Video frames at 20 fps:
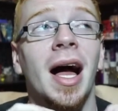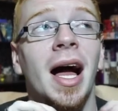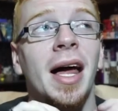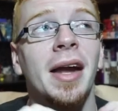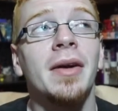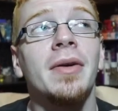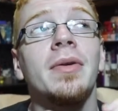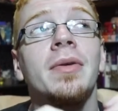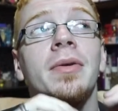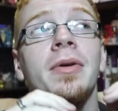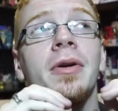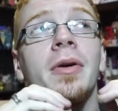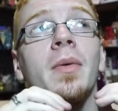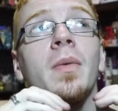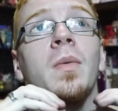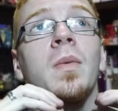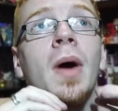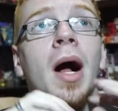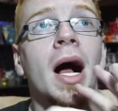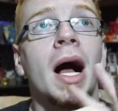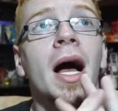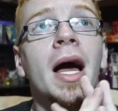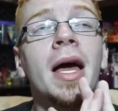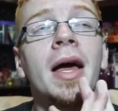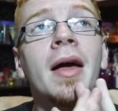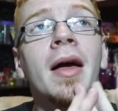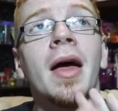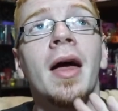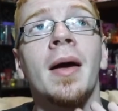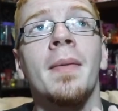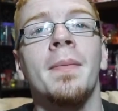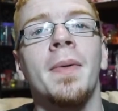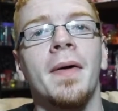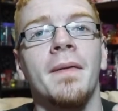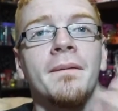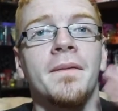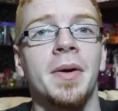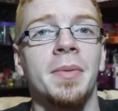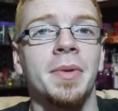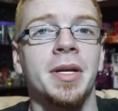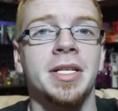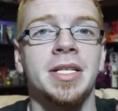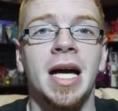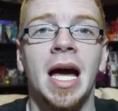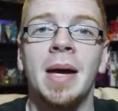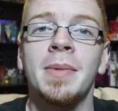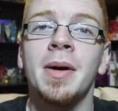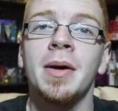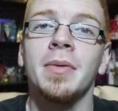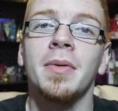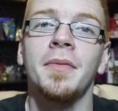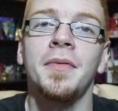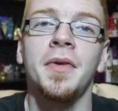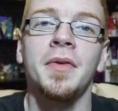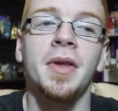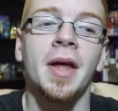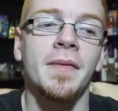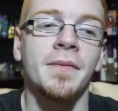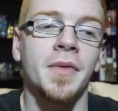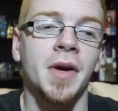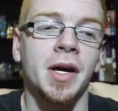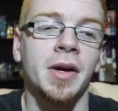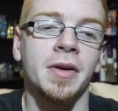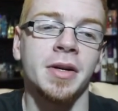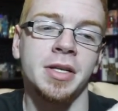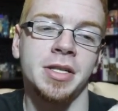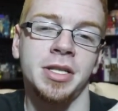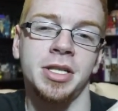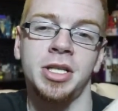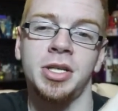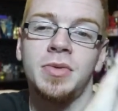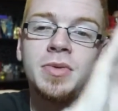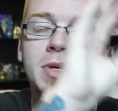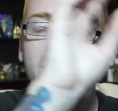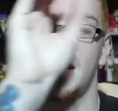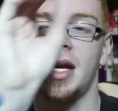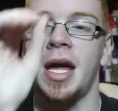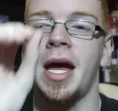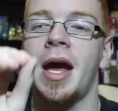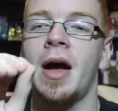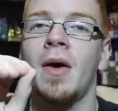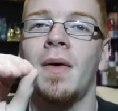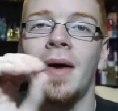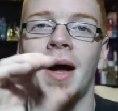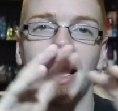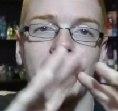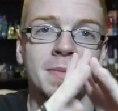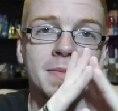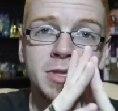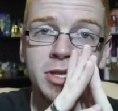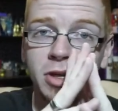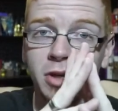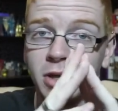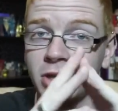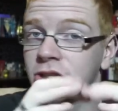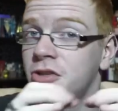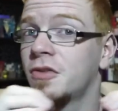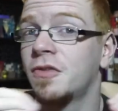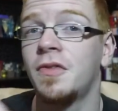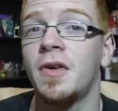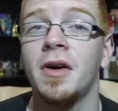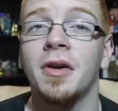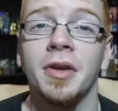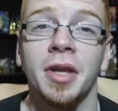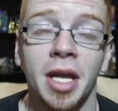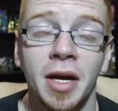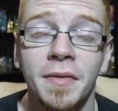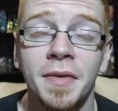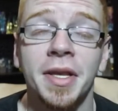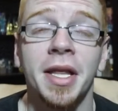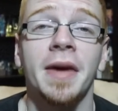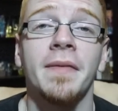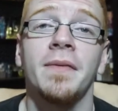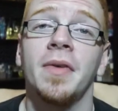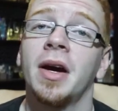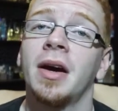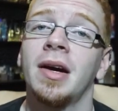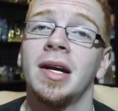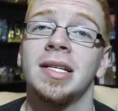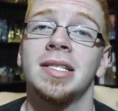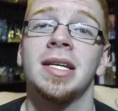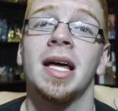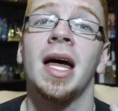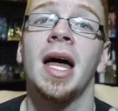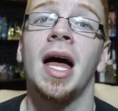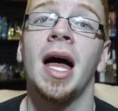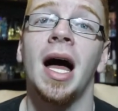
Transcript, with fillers: I don't know why, but from the time I reviewed that fragrance to now, I'm starting to fall in love with that fragrance.